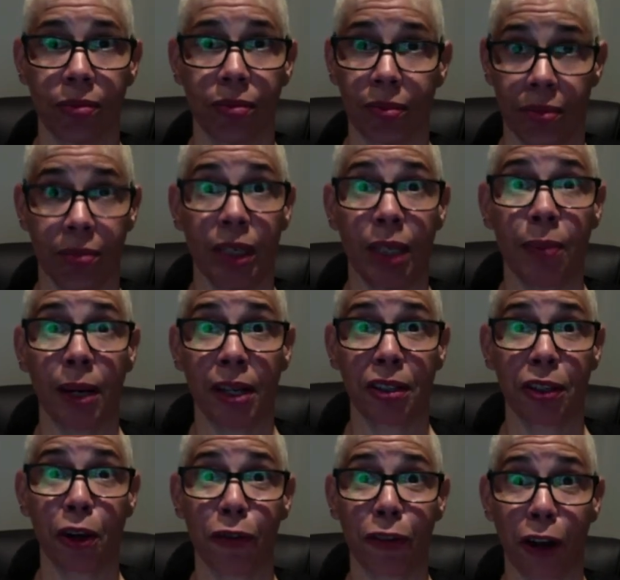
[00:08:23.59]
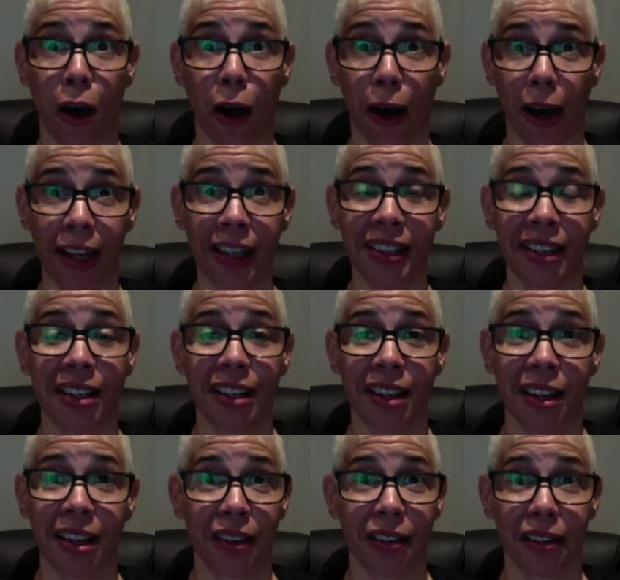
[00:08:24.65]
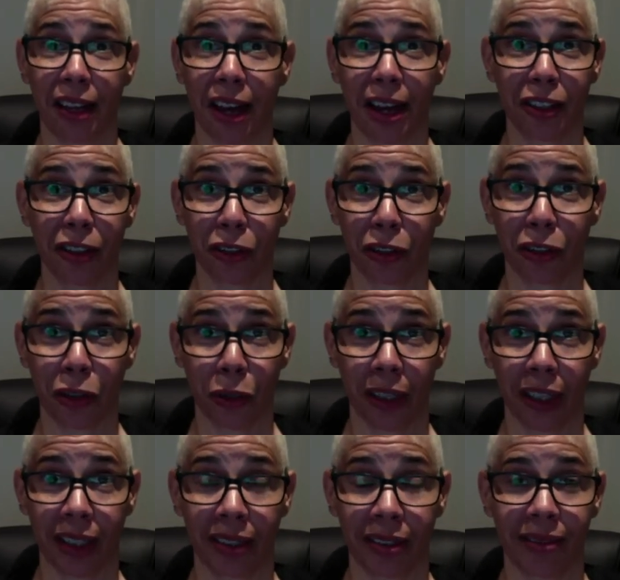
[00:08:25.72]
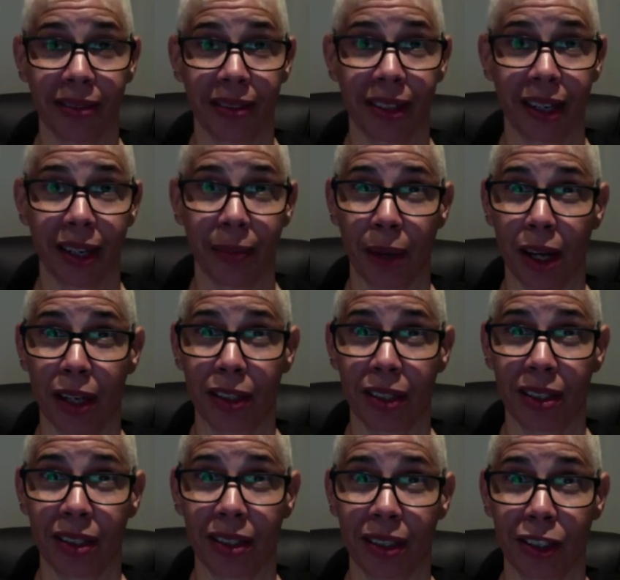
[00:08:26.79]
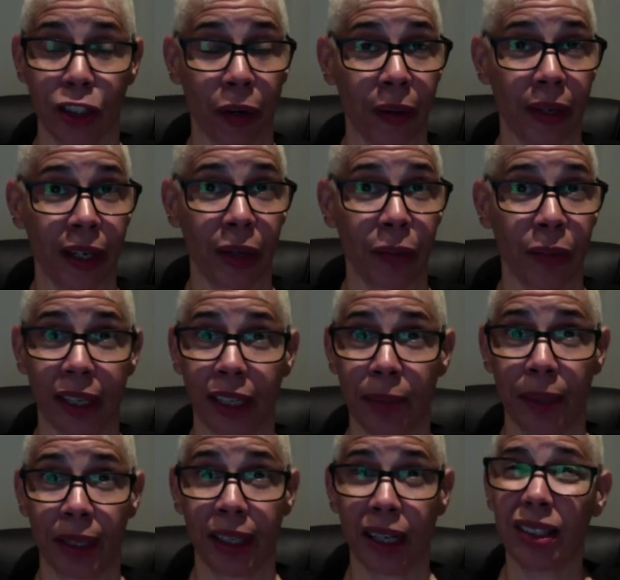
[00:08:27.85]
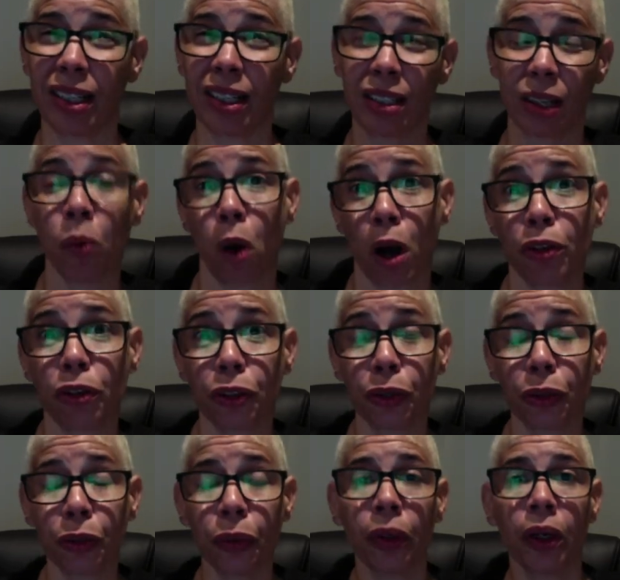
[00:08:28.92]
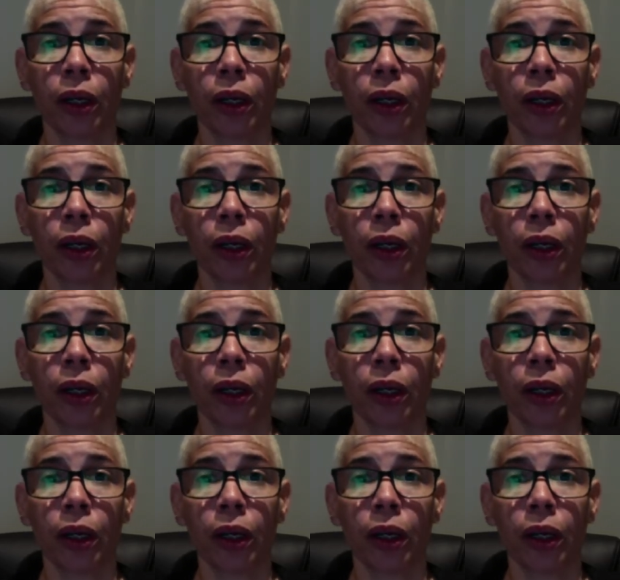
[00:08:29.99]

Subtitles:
me, myself, and I that is doing it. I'm not sharing it with anybody unless I want to.